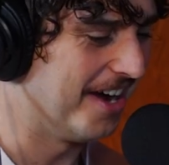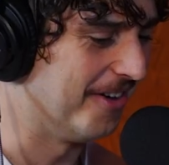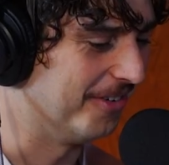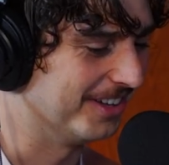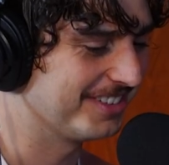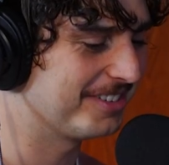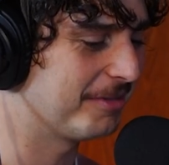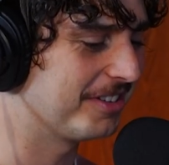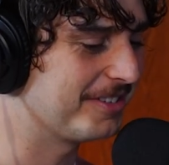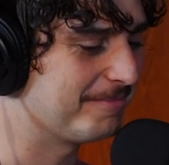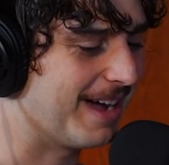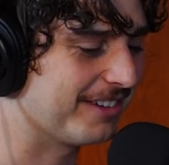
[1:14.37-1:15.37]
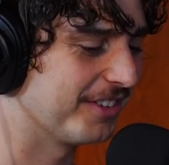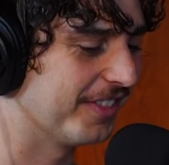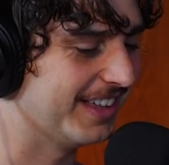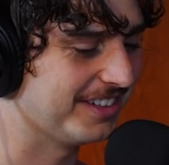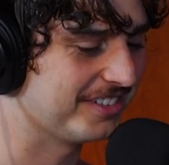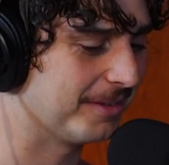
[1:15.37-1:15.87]
What's the most impactful
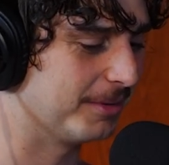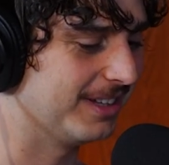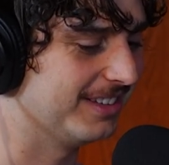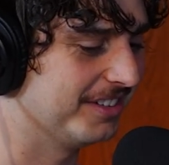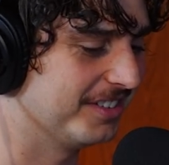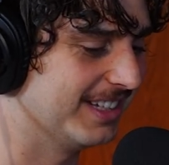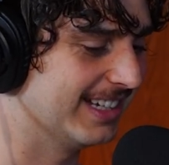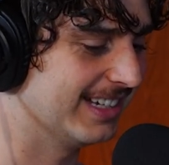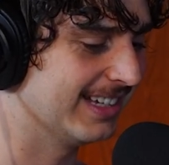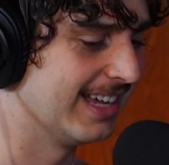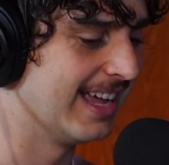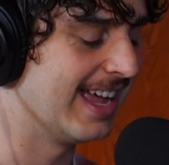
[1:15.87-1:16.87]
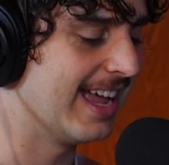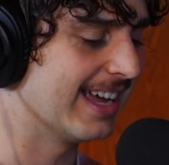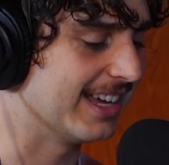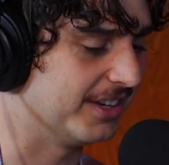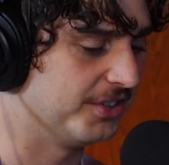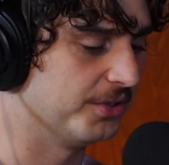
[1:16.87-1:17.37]
thing somebody listening
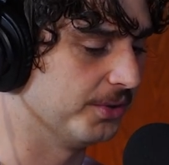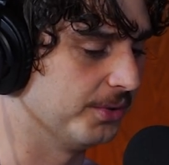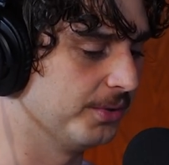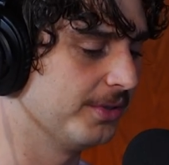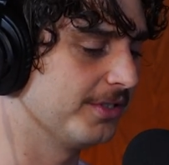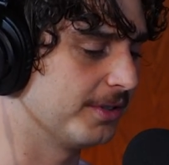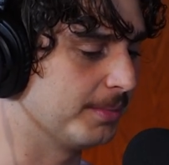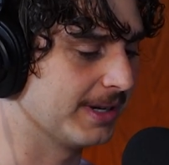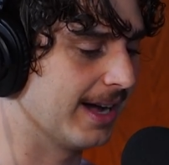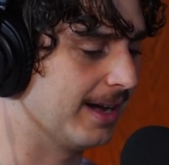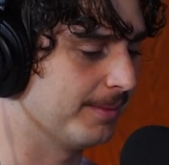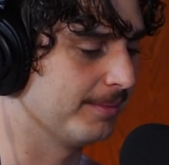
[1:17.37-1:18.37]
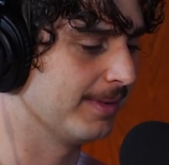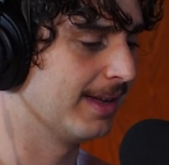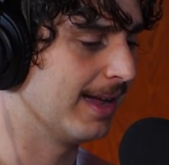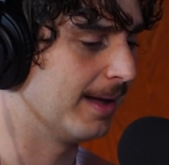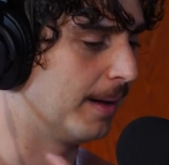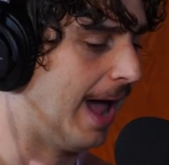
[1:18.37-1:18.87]
can do to become
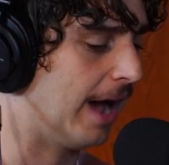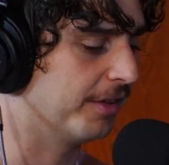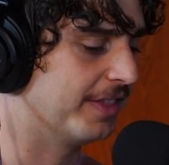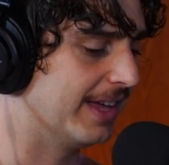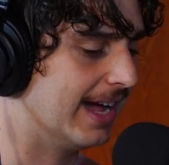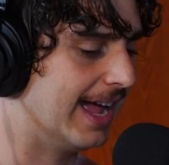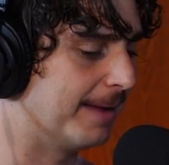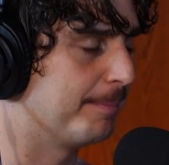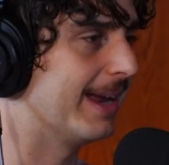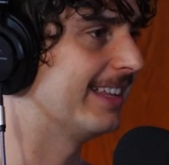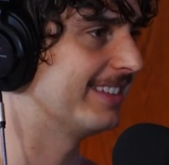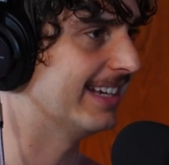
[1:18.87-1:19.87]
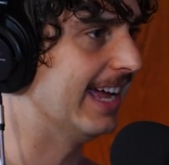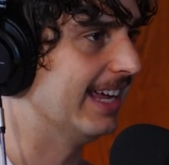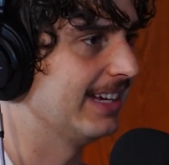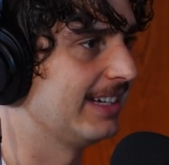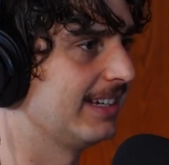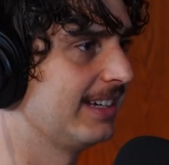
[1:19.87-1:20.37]
healthier and better
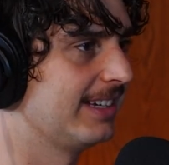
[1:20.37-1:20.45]
today?